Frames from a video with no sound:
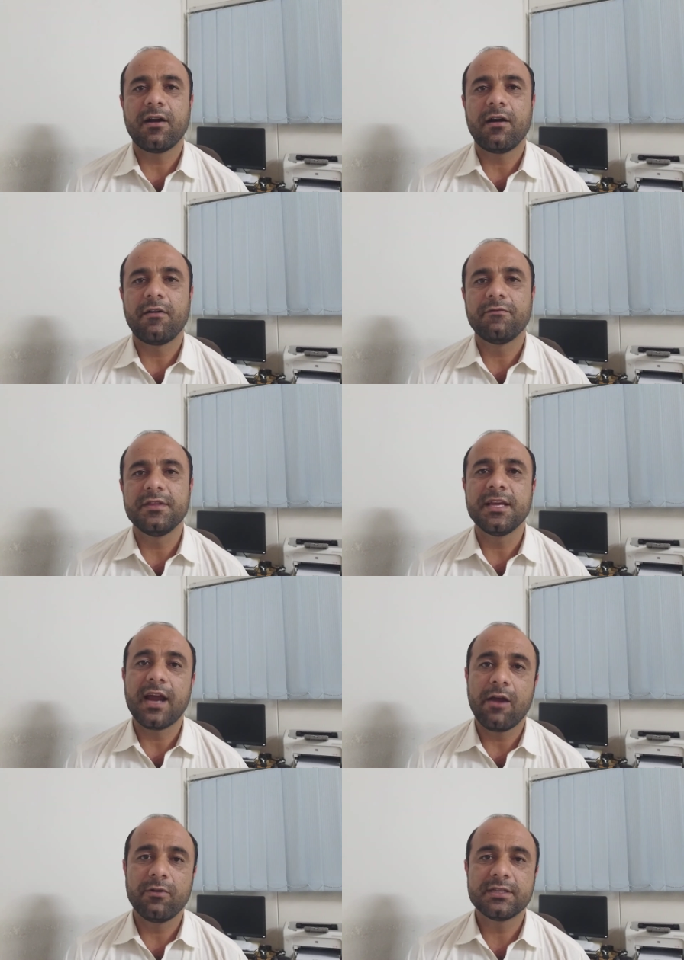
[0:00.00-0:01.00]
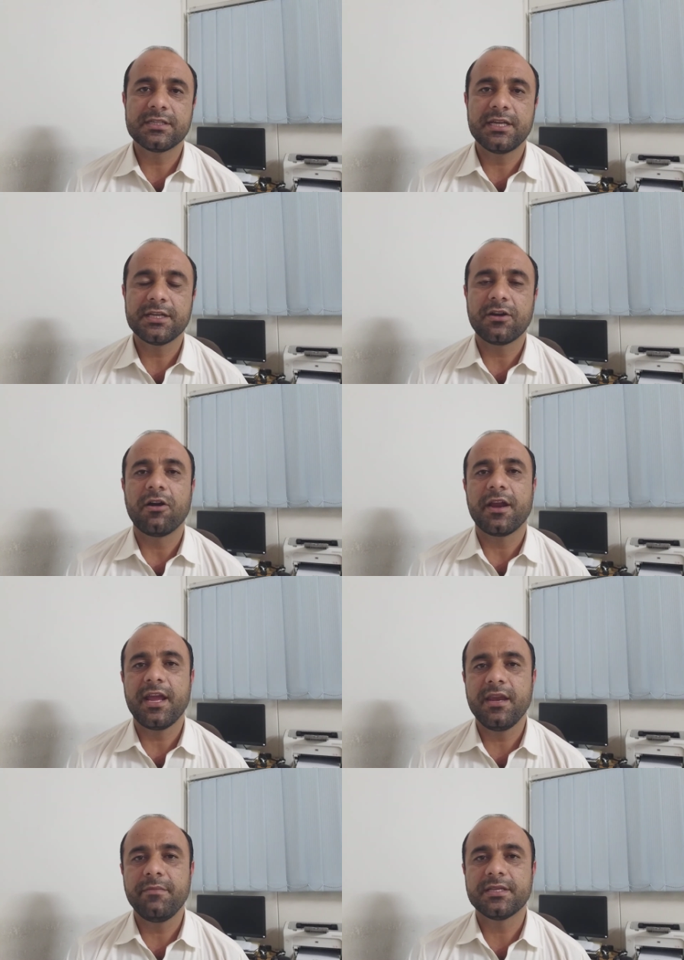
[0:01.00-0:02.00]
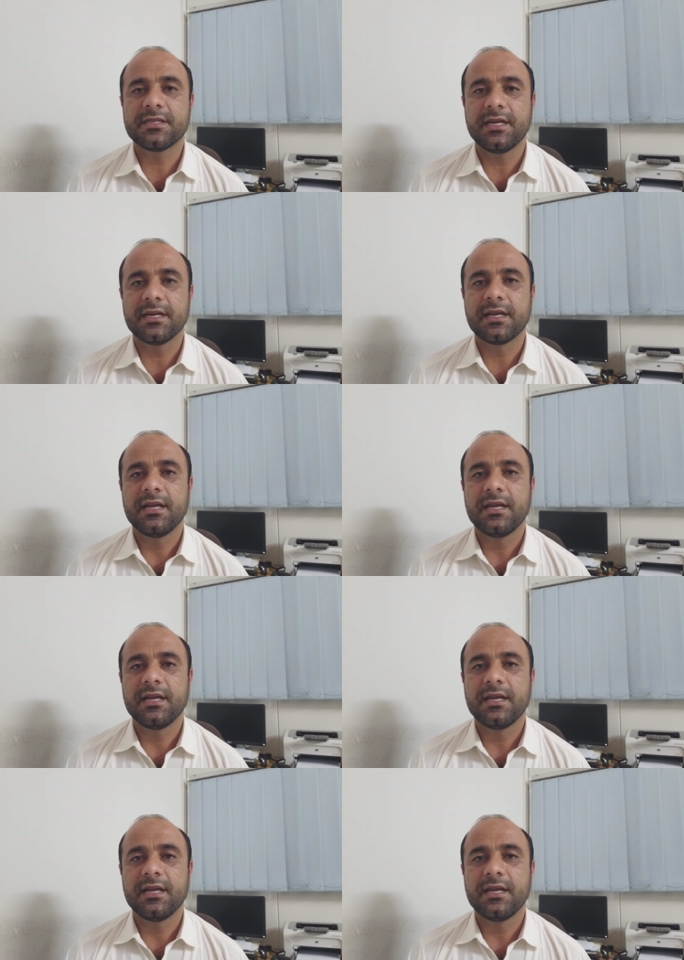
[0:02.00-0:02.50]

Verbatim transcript: of the rival state or enemy state